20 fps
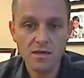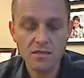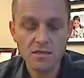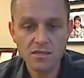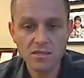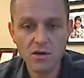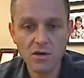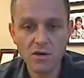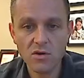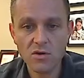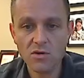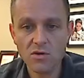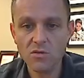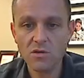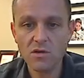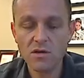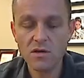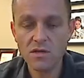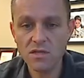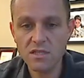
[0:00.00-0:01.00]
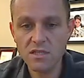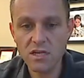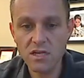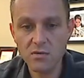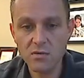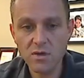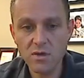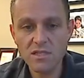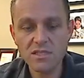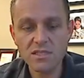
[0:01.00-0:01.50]
So, you know,
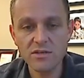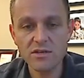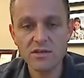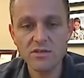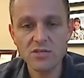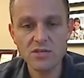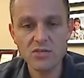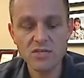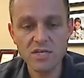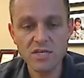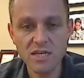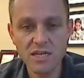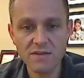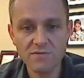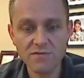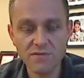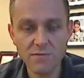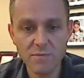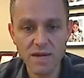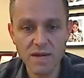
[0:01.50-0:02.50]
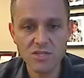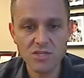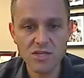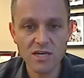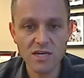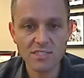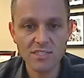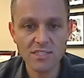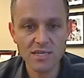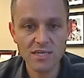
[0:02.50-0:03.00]
once they're interested in
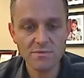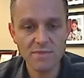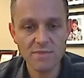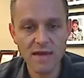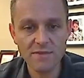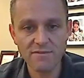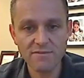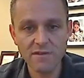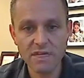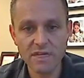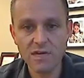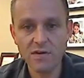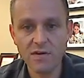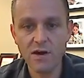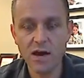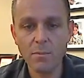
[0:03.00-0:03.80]
information, I send them that video.